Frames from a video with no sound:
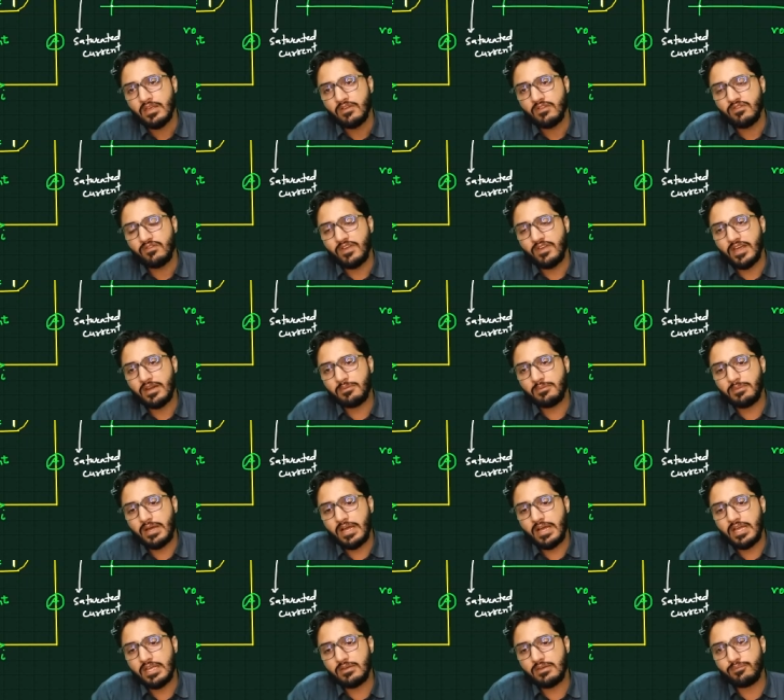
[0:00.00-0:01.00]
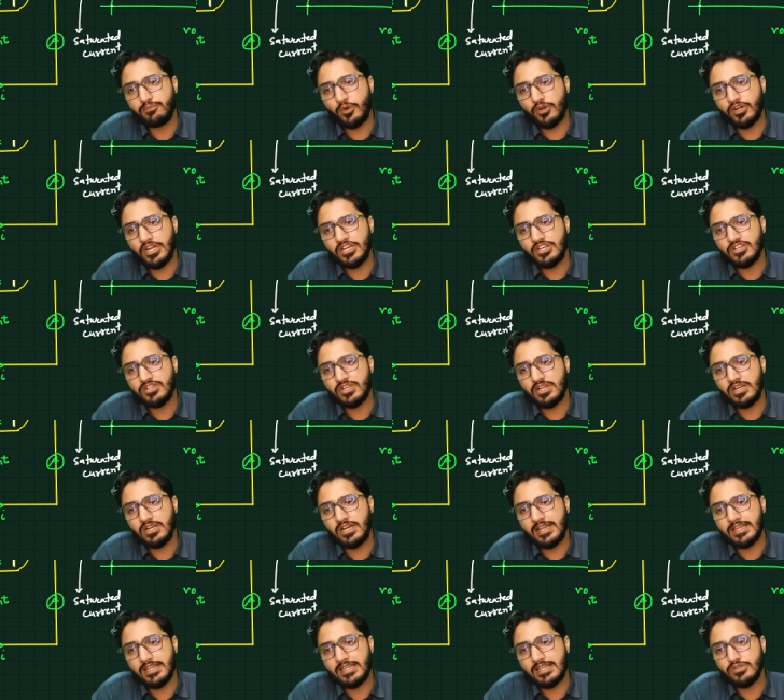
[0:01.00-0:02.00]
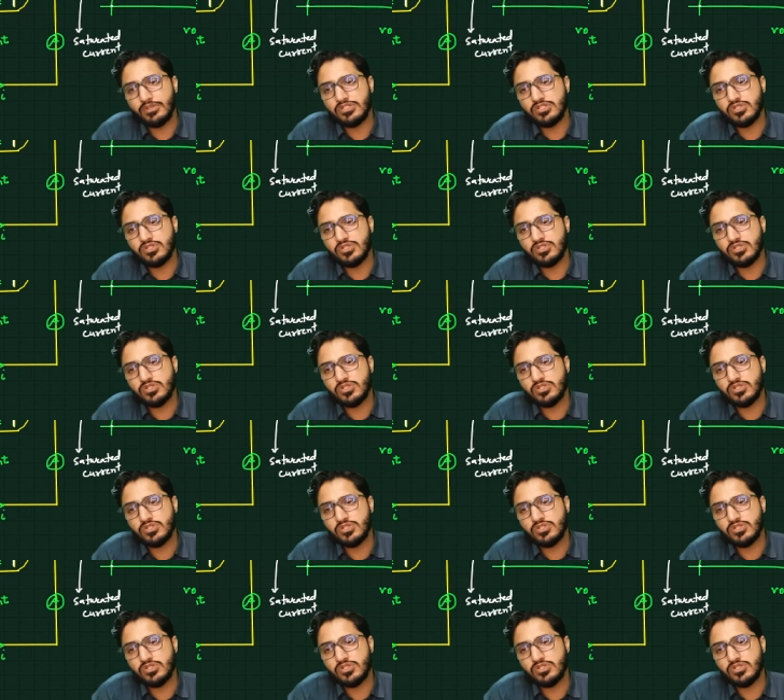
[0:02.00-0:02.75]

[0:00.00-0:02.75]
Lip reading: When my potential, let us suppose, is 2 volt,